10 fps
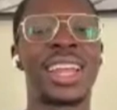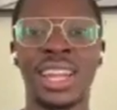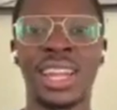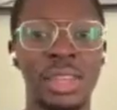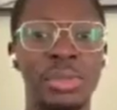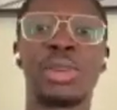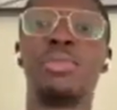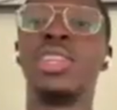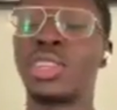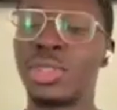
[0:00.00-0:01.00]
Then that kind of gave me
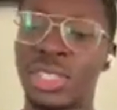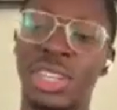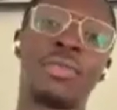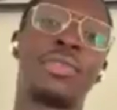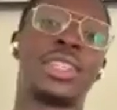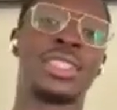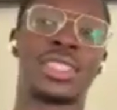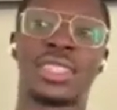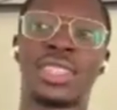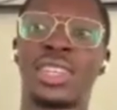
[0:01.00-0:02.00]
some really good
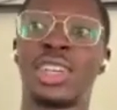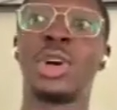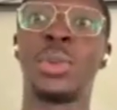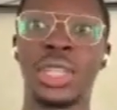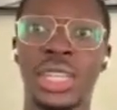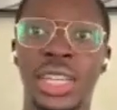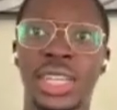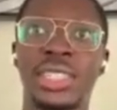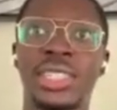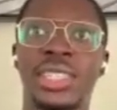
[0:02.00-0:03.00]
confidence going
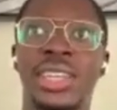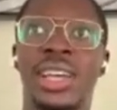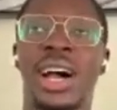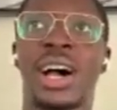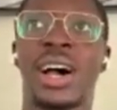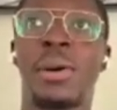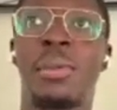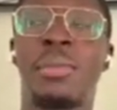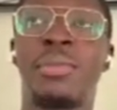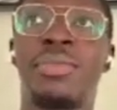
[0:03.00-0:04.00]
in.
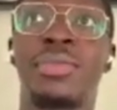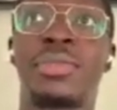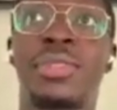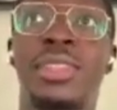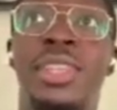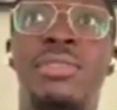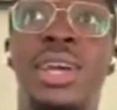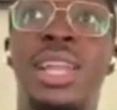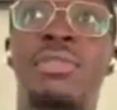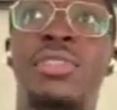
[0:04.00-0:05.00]
Then
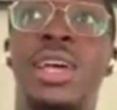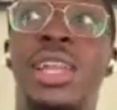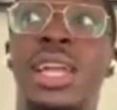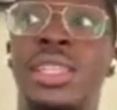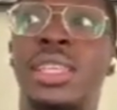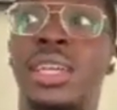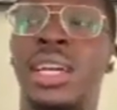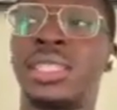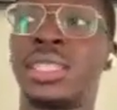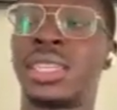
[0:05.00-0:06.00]
right after that, I think
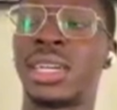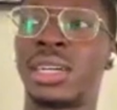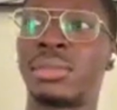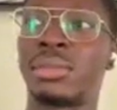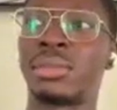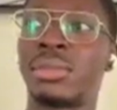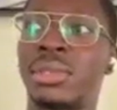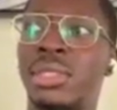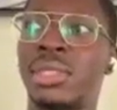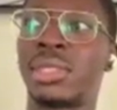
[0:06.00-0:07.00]
I did a
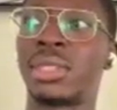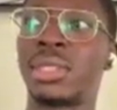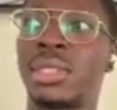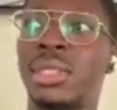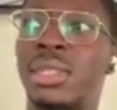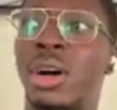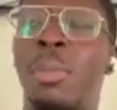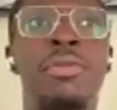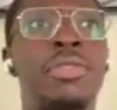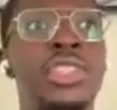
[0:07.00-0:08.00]

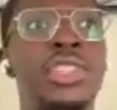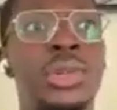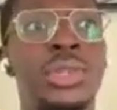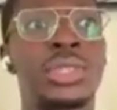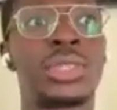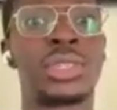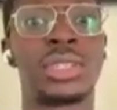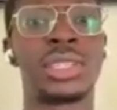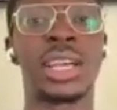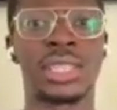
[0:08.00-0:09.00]
provincials,
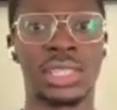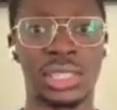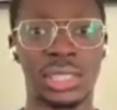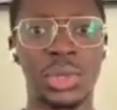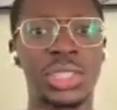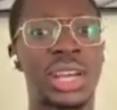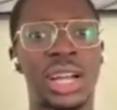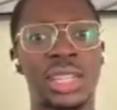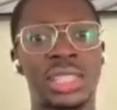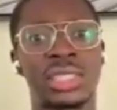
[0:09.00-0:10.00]
yes, with